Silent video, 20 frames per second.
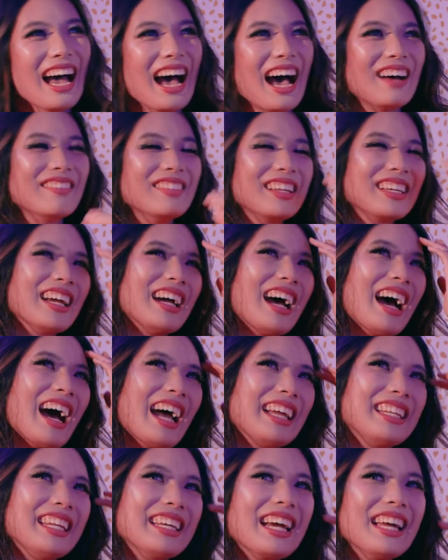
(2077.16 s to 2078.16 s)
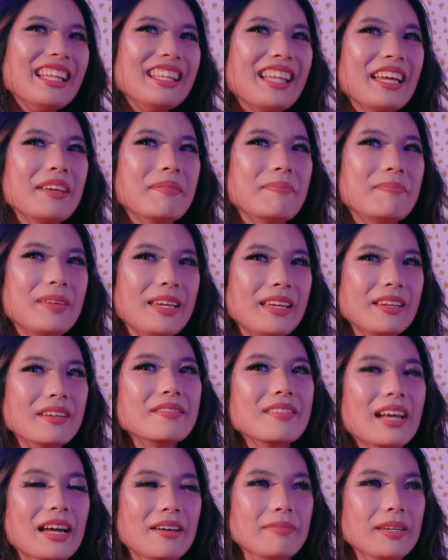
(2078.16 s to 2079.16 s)
I'm like, I think I like being
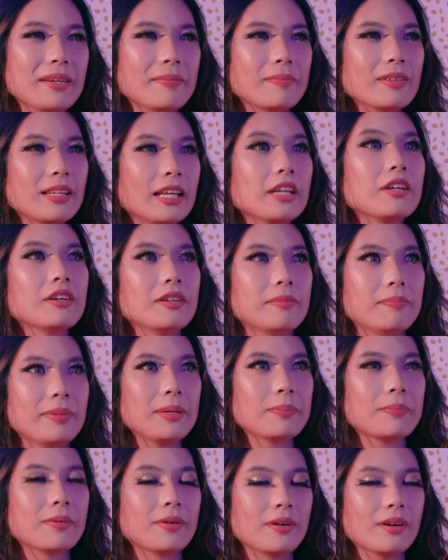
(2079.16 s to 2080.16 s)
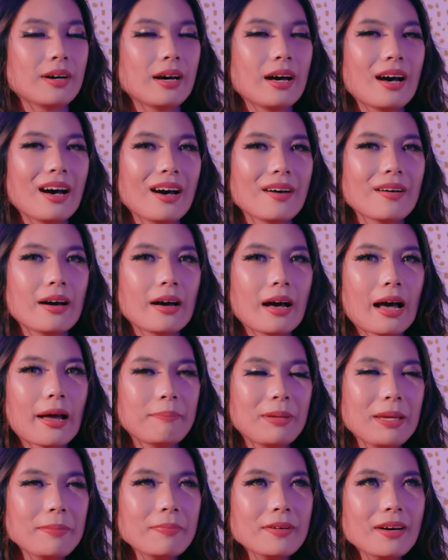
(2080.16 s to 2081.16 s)
around people, like good people.
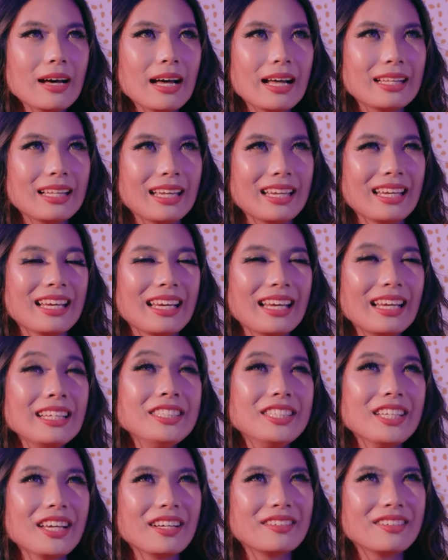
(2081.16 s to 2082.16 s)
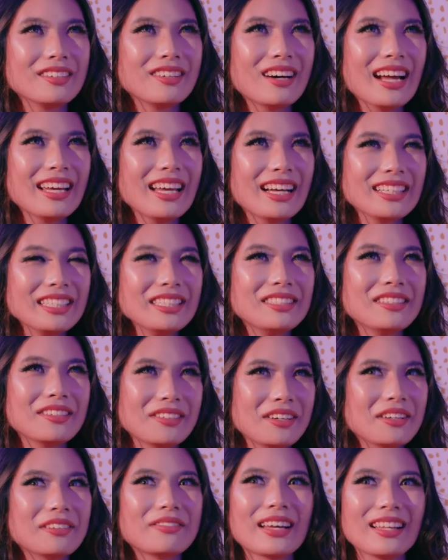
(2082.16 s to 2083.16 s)
People like in general, I actually don't
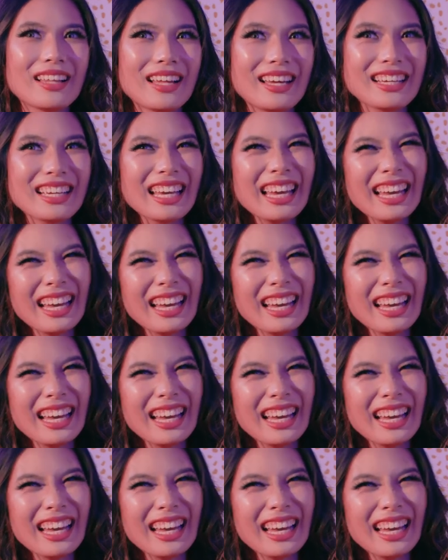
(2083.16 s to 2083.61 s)
know if I like.